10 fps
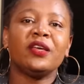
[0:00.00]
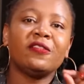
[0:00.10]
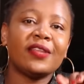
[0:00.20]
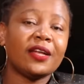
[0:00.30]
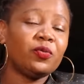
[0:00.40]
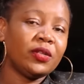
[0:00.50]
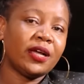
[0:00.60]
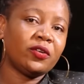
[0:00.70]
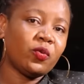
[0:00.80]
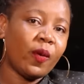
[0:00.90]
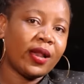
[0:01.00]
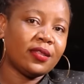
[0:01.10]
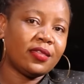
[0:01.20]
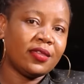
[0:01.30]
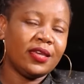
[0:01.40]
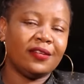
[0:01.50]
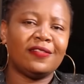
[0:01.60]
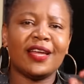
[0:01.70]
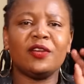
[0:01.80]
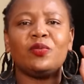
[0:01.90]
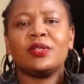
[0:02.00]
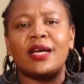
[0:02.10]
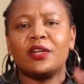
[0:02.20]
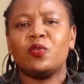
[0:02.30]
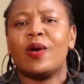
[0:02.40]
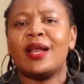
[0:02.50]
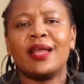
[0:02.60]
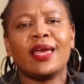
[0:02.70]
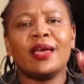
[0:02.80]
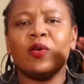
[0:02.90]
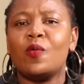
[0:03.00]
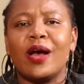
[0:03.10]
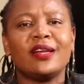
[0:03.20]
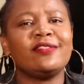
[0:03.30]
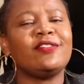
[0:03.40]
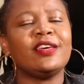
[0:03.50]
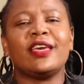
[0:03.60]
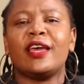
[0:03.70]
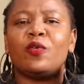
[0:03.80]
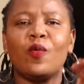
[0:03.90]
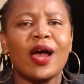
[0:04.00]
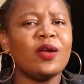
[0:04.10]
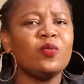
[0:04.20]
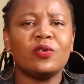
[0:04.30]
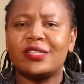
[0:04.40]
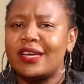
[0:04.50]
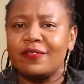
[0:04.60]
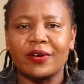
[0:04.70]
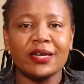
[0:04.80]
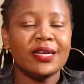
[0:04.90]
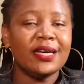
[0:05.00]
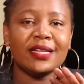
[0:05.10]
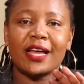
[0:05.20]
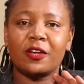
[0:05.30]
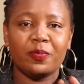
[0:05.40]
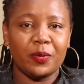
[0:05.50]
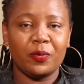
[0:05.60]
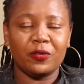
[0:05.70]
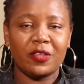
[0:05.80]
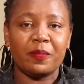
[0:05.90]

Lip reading: Start with that one thing. Start with that one egg, one chicken, one whatever that people say.